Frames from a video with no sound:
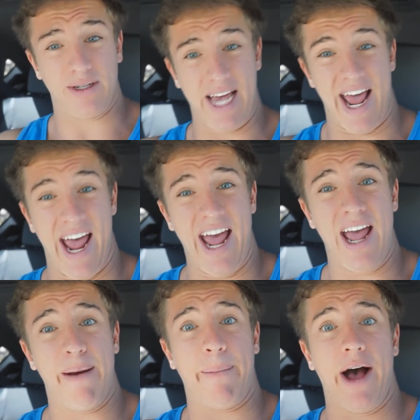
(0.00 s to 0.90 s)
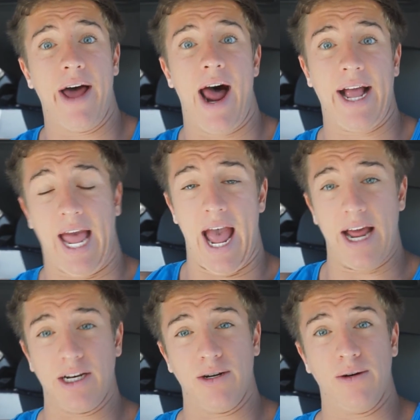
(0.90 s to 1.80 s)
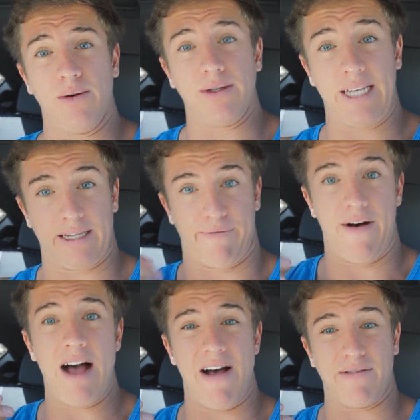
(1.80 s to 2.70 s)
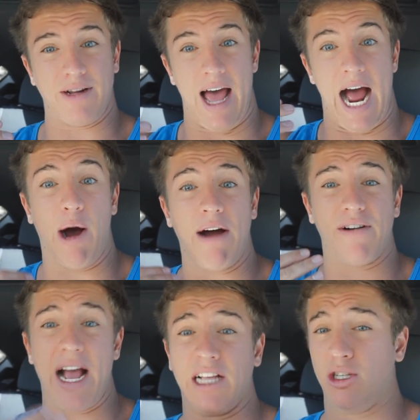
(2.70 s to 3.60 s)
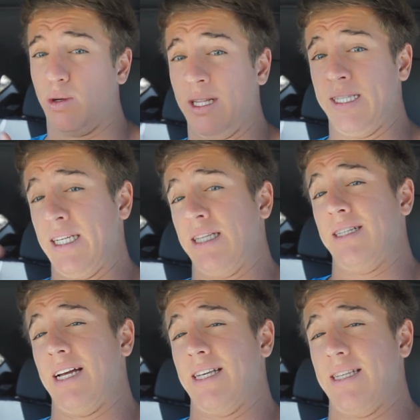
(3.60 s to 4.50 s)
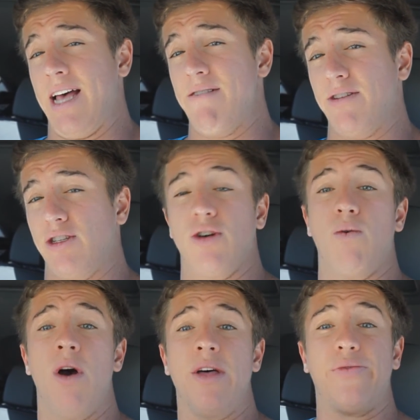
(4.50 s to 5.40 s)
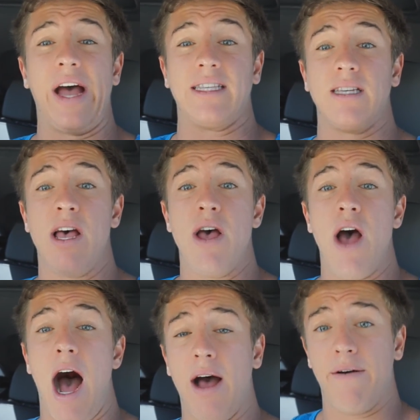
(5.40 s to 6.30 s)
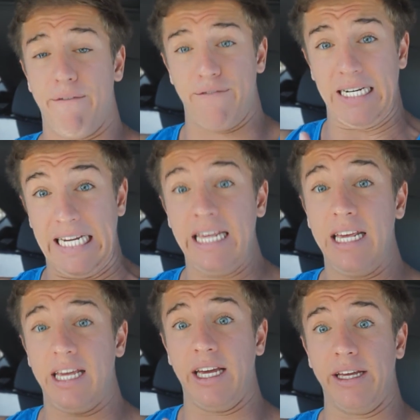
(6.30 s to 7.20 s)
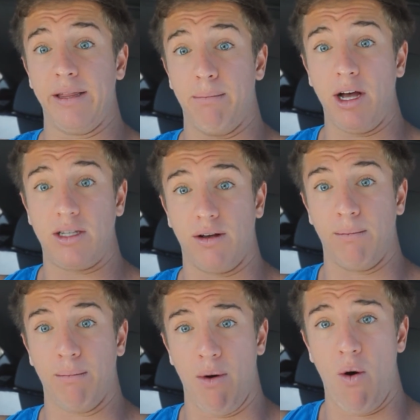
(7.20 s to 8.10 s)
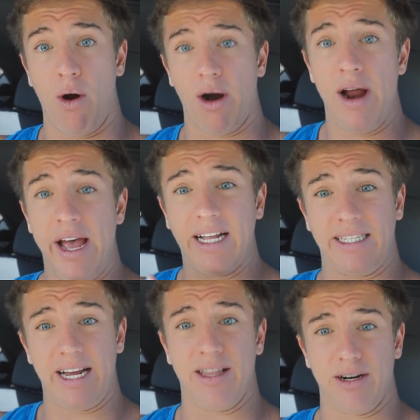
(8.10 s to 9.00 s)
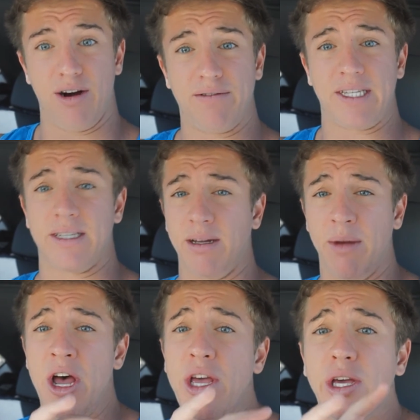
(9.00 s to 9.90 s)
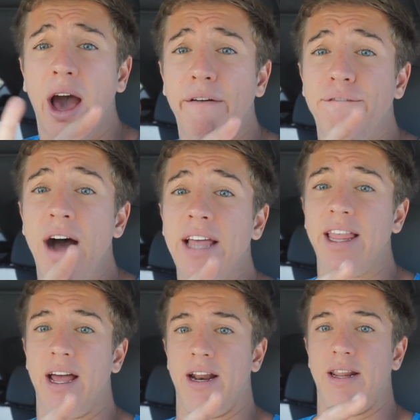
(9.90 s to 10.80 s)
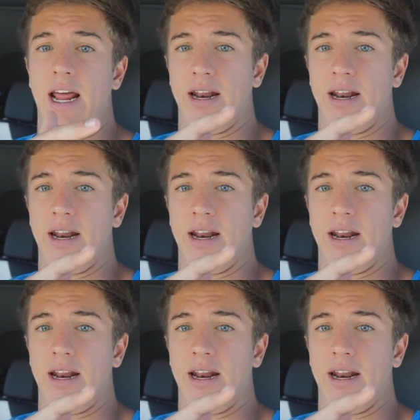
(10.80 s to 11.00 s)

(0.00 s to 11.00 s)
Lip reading: do a set of 8, but I can't do sets of 5 after that. However, I can do consistent sets of 7, so that's fatiguing the muscle more instead of the nervous system. You gotta find that